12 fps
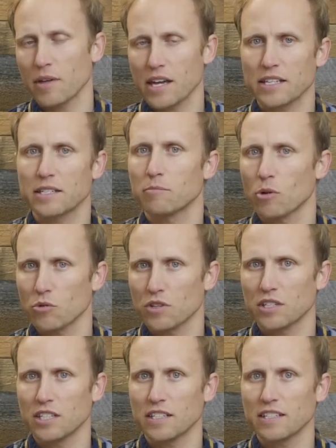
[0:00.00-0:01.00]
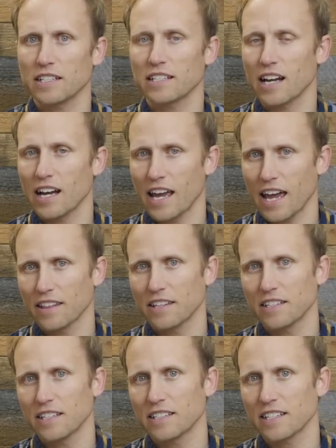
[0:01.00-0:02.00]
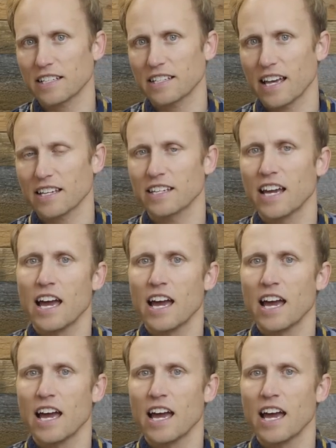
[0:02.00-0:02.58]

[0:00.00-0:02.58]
That is in both the T6i and the T6s,